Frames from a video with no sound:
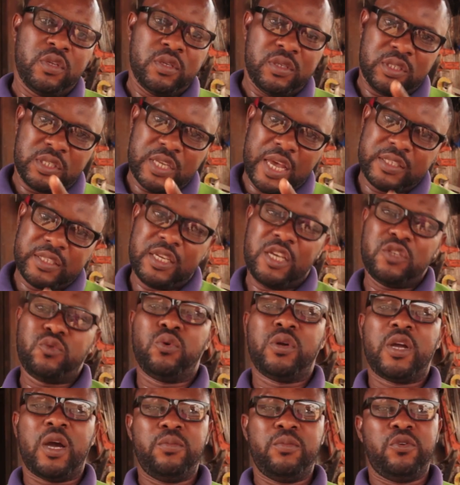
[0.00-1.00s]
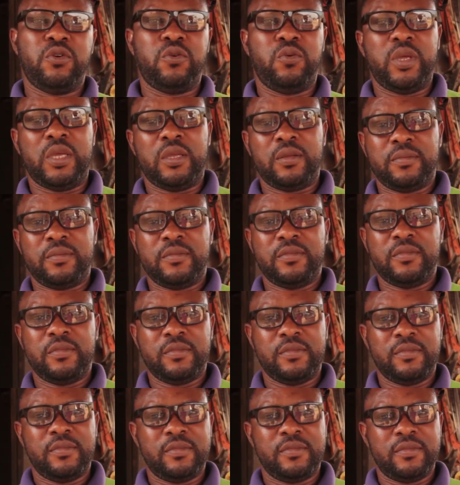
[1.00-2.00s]
Success will come your way.
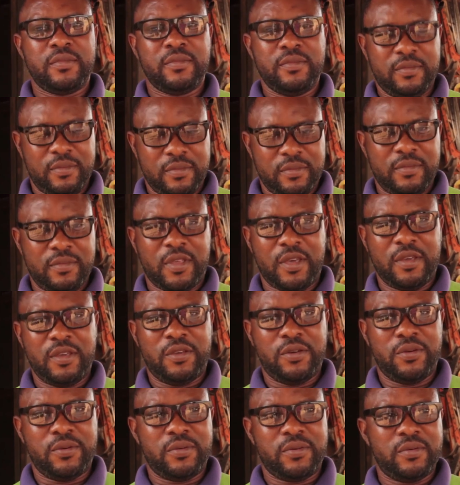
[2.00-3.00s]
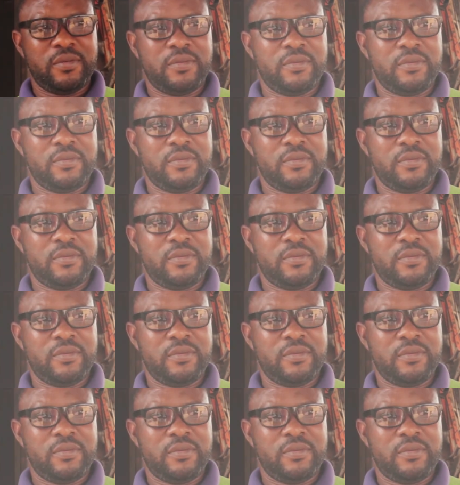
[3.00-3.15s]
Thank you.